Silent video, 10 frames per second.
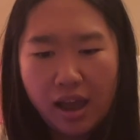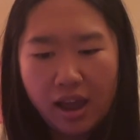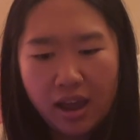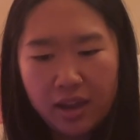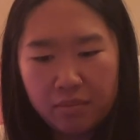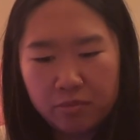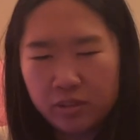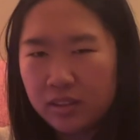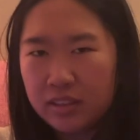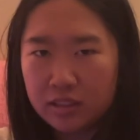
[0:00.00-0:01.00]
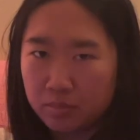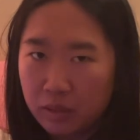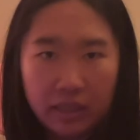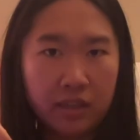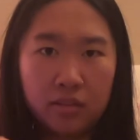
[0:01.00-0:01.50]
I'm really just
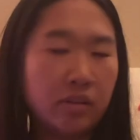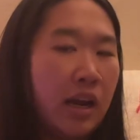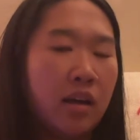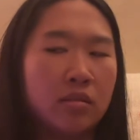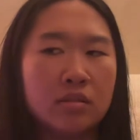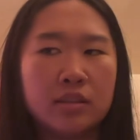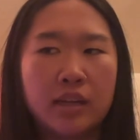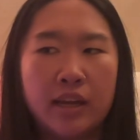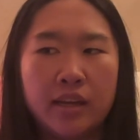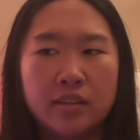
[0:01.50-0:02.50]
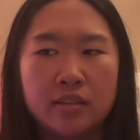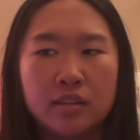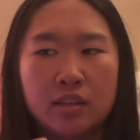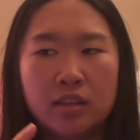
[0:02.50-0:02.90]
playing around, and